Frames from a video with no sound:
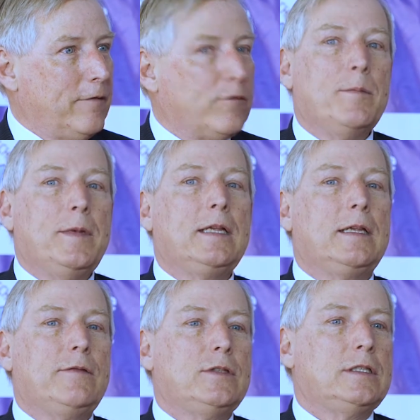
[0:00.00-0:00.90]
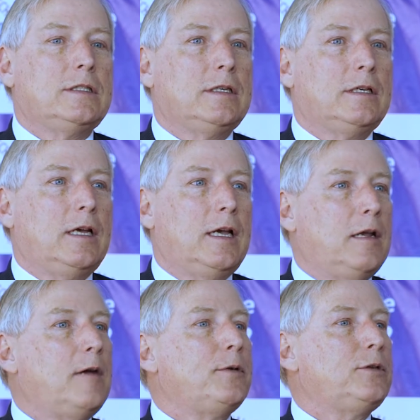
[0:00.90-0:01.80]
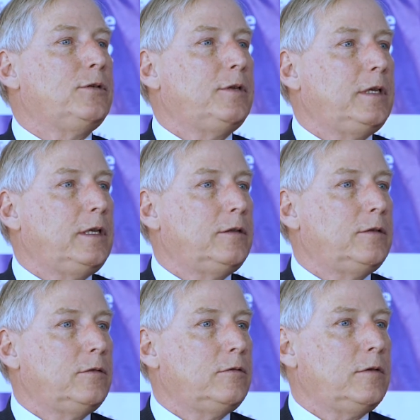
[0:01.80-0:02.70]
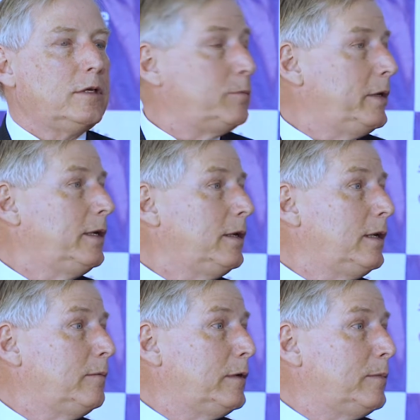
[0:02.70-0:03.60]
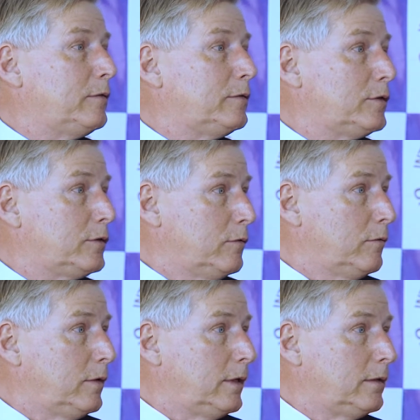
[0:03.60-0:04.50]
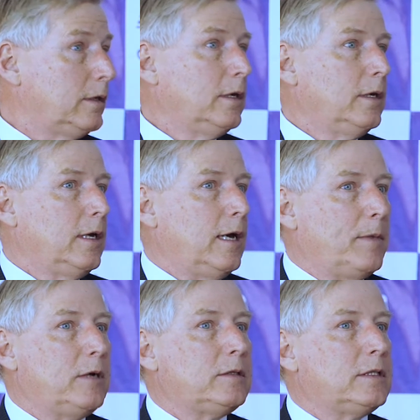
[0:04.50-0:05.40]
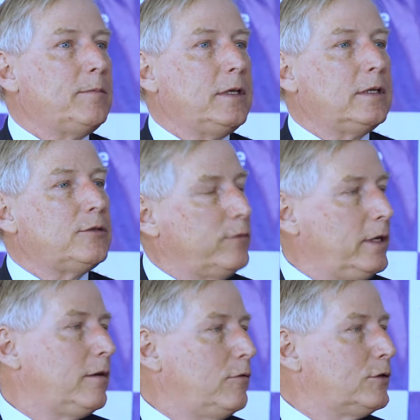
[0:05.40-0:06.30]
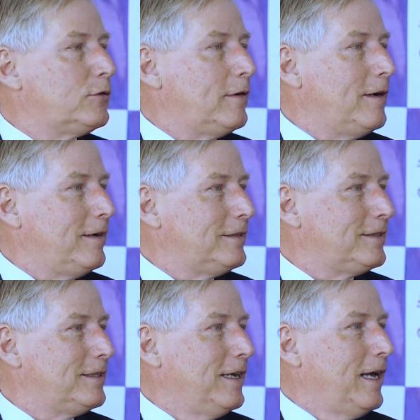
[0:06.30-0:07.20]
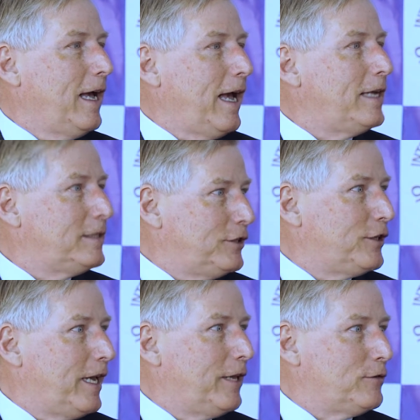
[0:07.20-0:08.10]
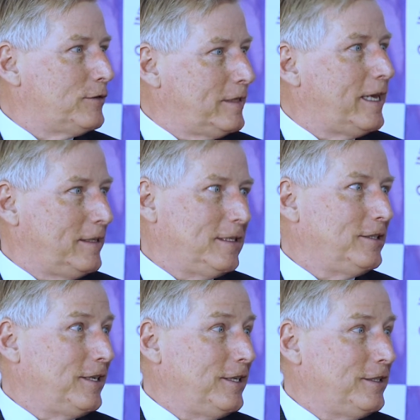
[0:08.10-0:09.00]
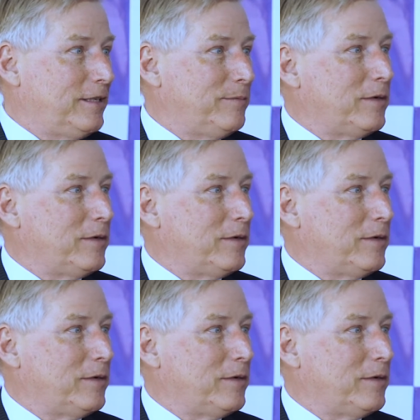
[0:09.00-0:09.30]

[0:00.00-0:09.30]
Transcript: for me it gives us an opportunity to explain a little bit about the school and about something that's really close to our hearts as educators, and that is education in